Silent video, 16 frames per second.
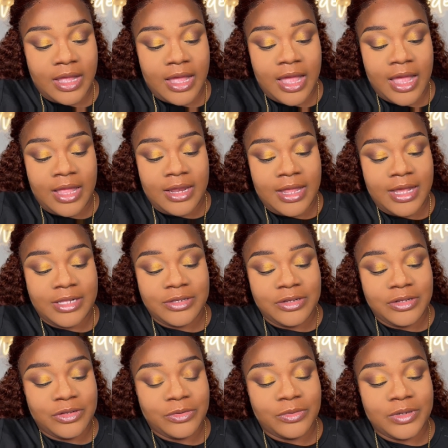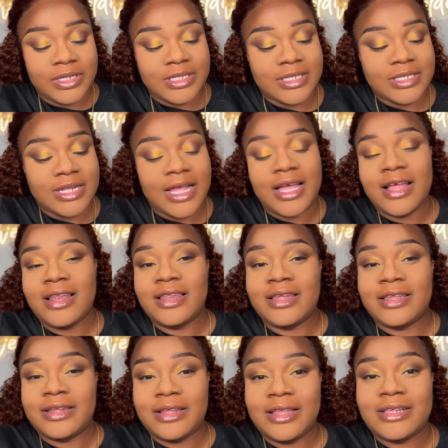I like to do this. It's like
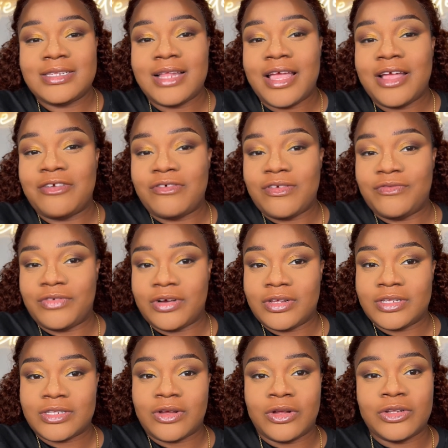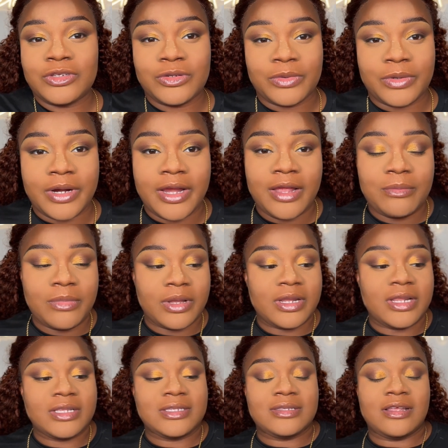it's like reverse contouring, but
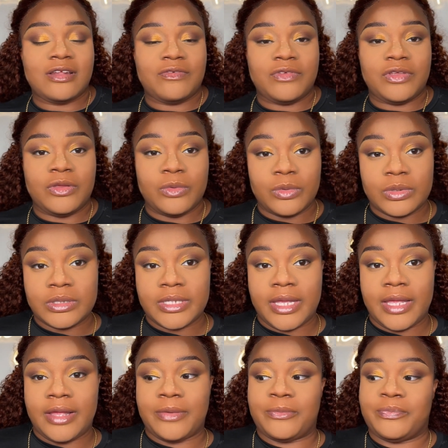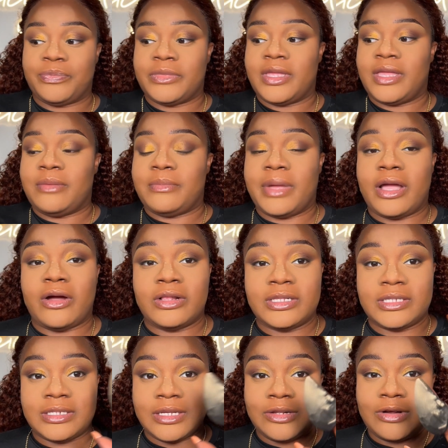instead of using my
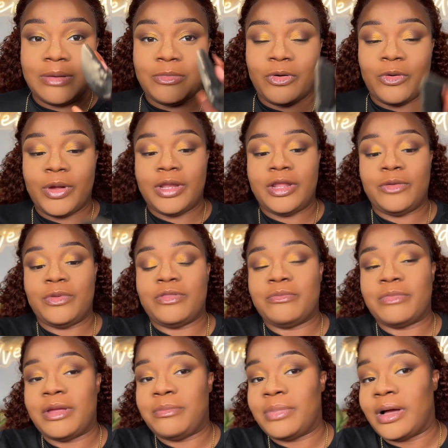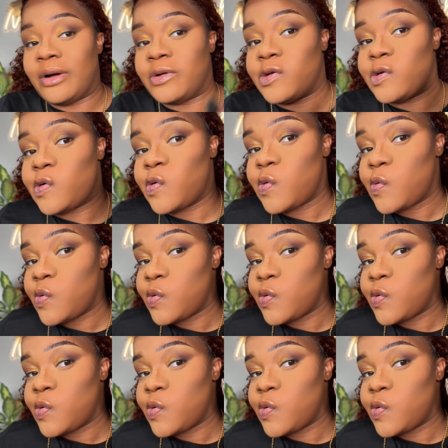concealer, I'm going in with my powder.